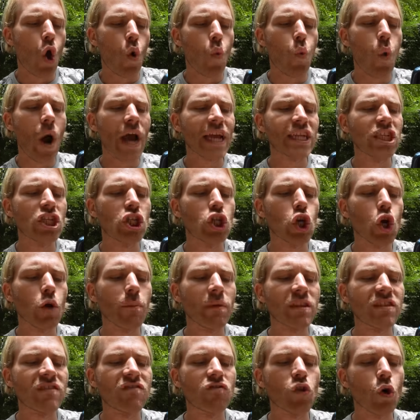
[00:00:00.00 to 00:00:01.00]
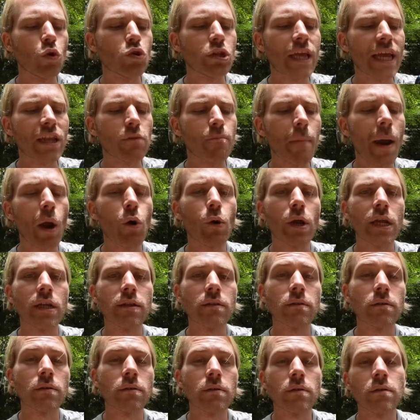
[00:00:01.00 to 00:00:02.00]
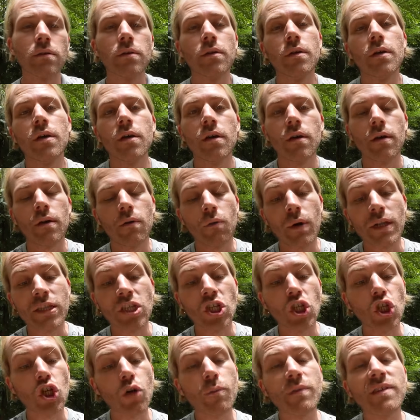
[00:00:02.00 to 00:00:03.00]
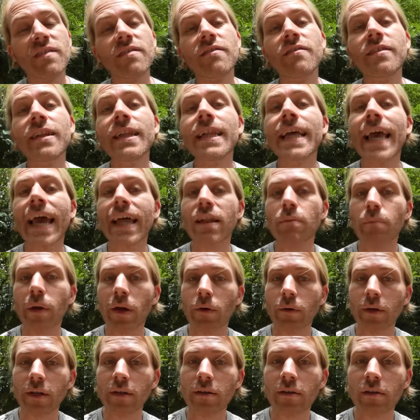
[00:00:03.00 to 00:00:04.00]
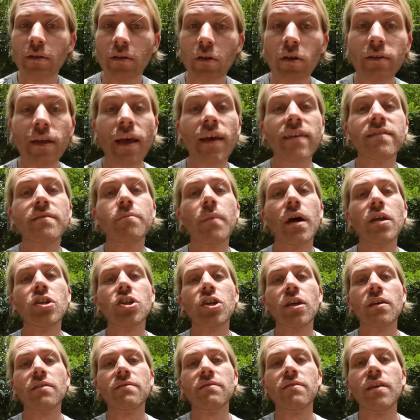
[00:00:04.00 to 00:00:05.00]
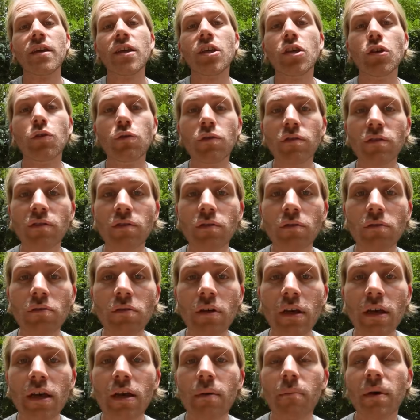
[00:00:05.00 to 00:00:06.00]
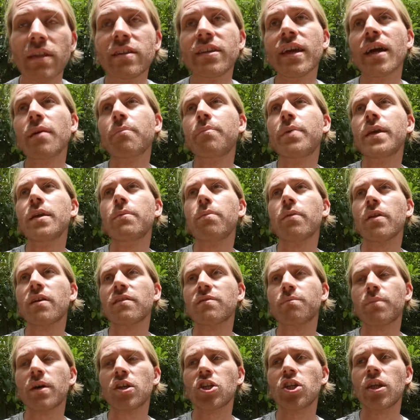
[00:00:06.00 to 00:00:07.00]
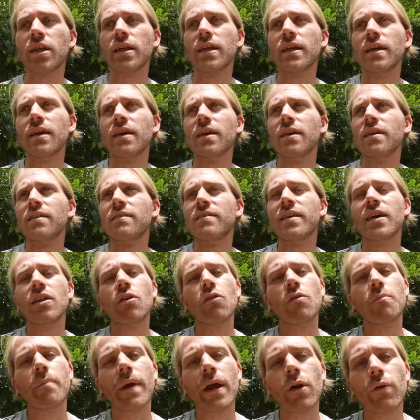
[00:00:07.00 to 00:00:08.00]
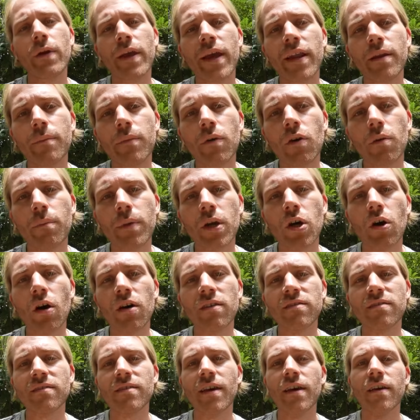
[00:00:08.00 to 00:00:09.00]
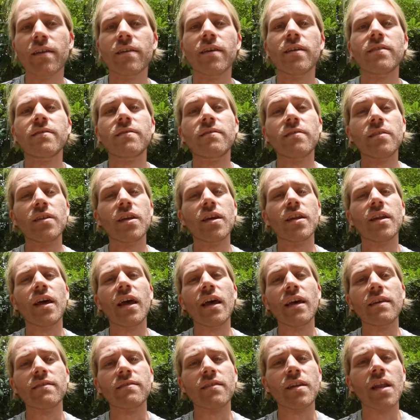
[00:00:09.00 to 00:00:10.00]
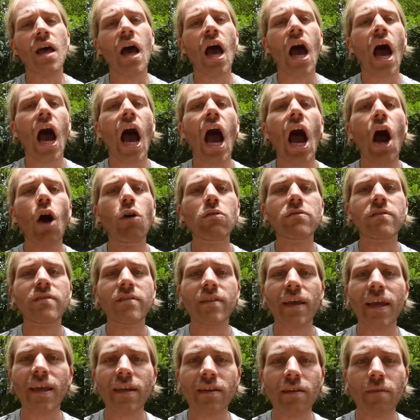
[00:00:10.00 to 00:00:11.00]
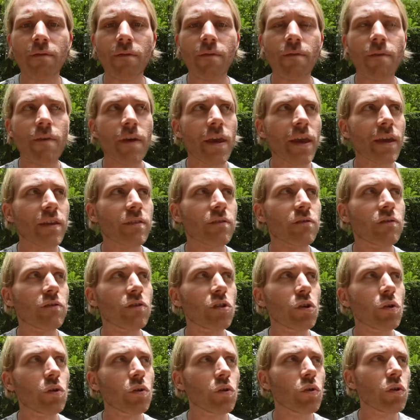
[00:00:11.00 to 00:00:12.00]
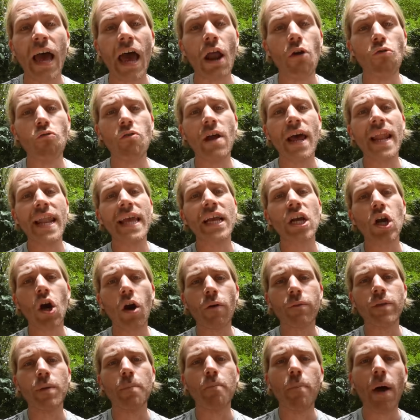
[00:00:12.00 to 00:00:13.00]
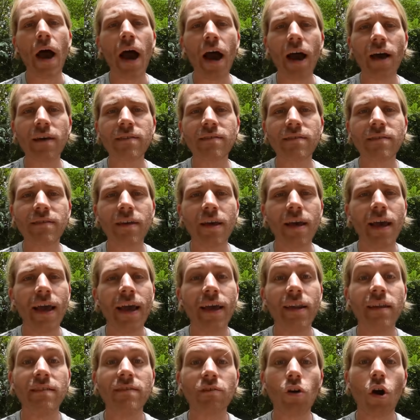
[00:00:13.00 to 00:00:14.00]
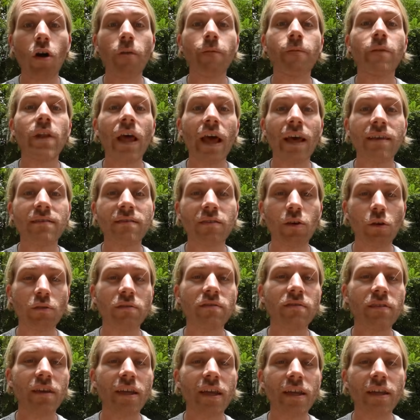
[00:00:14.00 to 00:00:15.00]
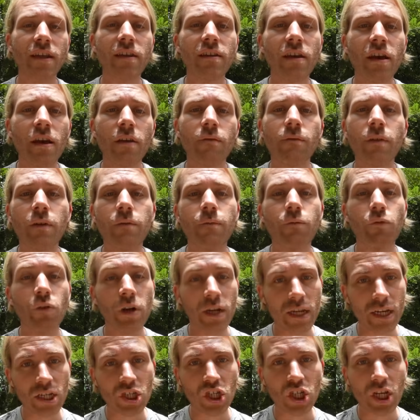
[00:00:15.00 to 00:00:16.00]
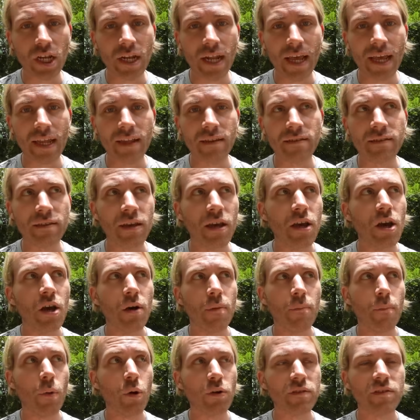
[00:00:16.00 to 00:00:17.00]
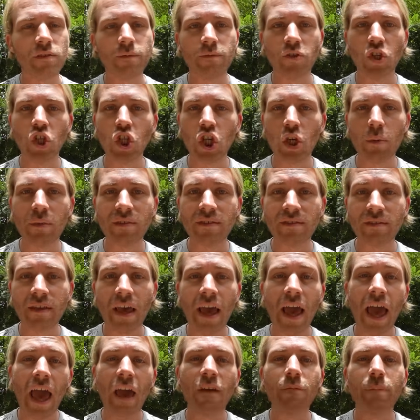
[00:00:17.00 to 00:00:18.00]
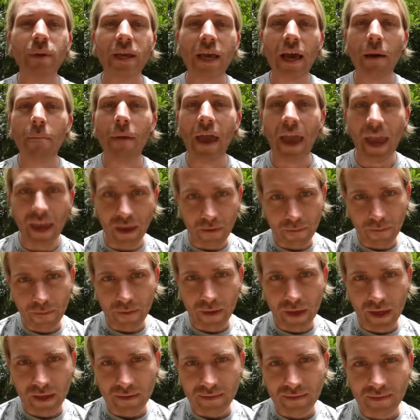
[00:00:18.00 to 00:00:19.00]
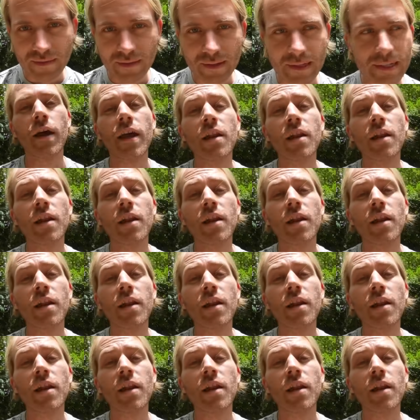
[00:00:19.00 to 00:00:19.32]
Why Germans don't get married? Well, Germans still get married, not as much as they used to, but young people especially, they don't marry anymore because they see it as an outdated thing to do, a relic of the past, and it's often associated with religion, and most of Germans have become atheists.